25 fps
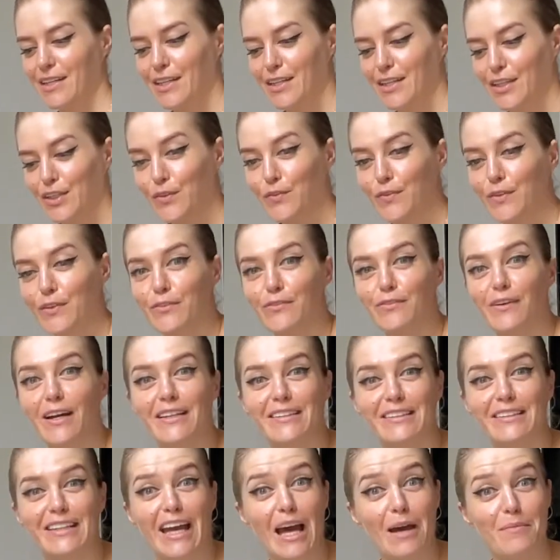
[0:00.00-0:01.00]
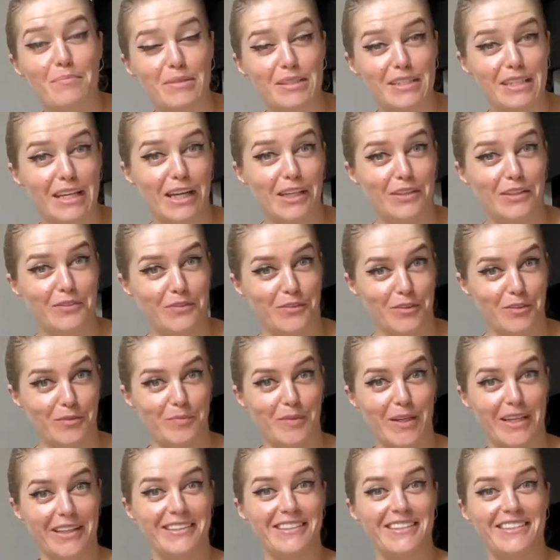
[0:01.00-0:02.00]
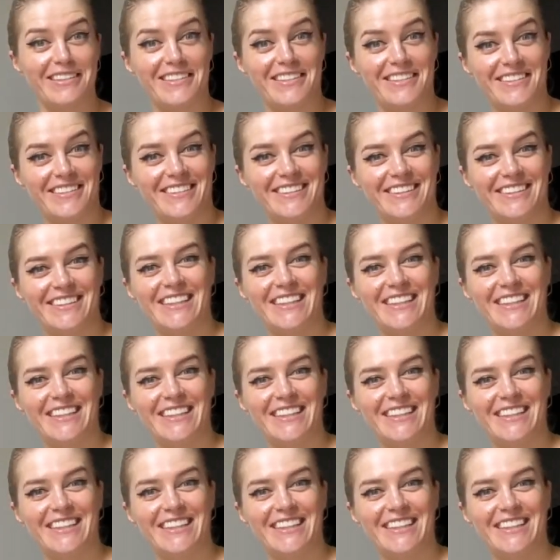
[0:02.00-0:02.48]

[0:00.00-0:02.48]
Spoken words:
you will find the appetite for the practice.